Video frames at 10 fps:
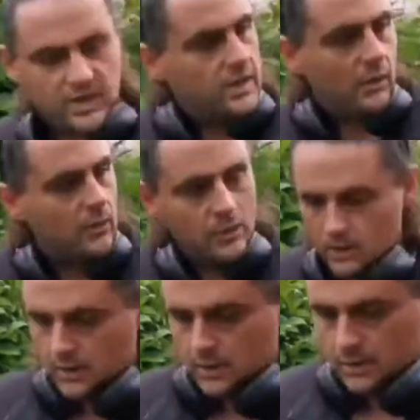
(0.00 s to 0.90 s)
be honest, no,
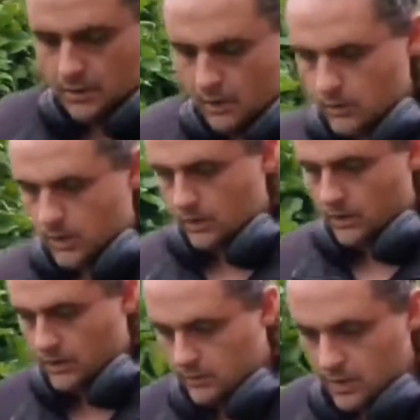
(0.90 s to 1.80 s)
no, I,
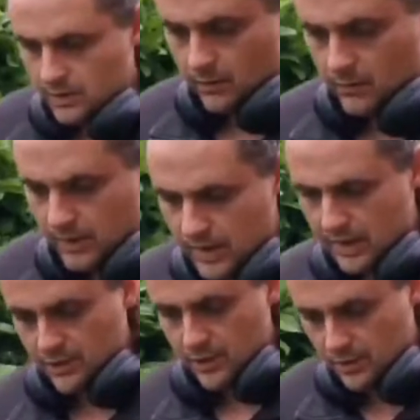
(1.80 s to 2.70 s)
I don't
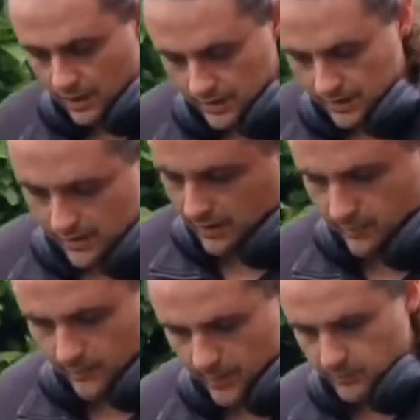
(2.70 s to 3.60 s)
condone action like that.
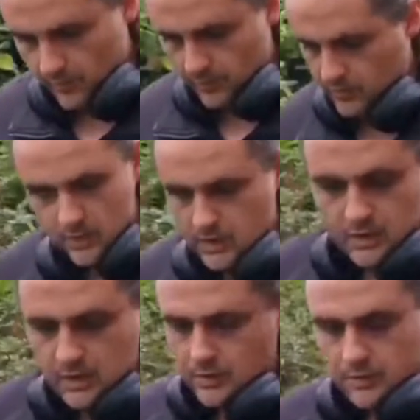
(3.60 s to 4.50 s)
Um, I'm not
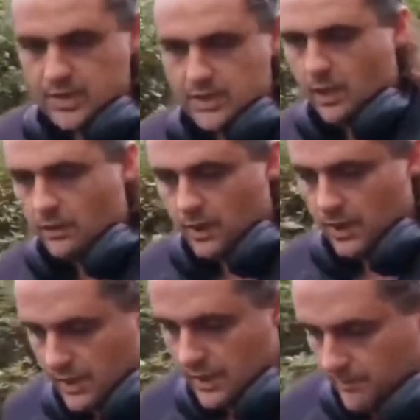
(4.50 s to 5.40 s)

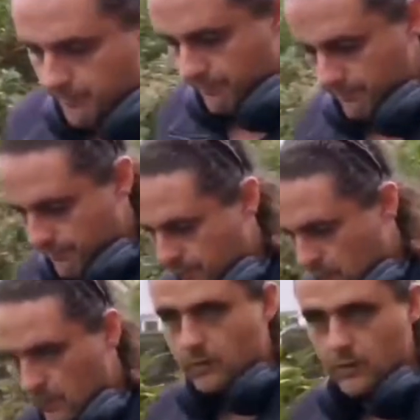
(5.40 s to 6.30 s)
totally um,
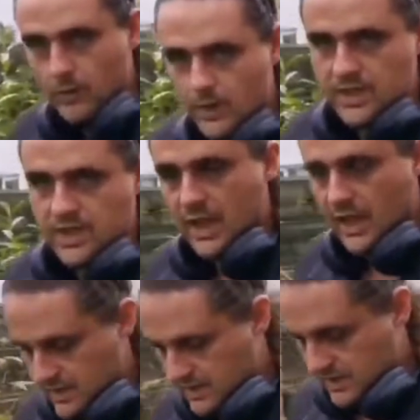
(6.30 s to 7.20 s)
okay, not, not,
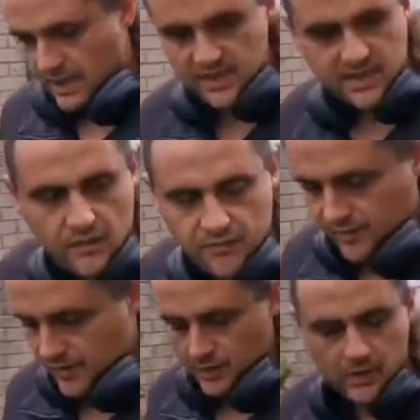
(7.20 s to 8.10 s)
into that that
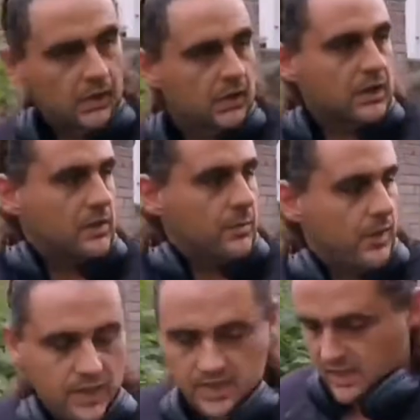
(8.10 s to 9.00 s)
stuff.
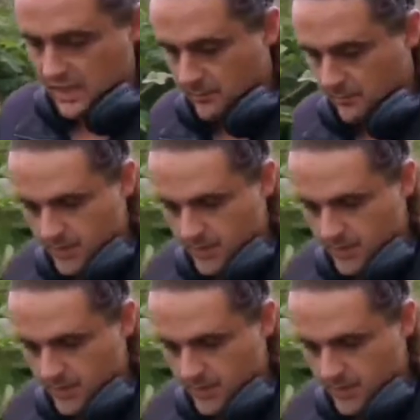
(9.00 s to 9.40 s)
To be honest,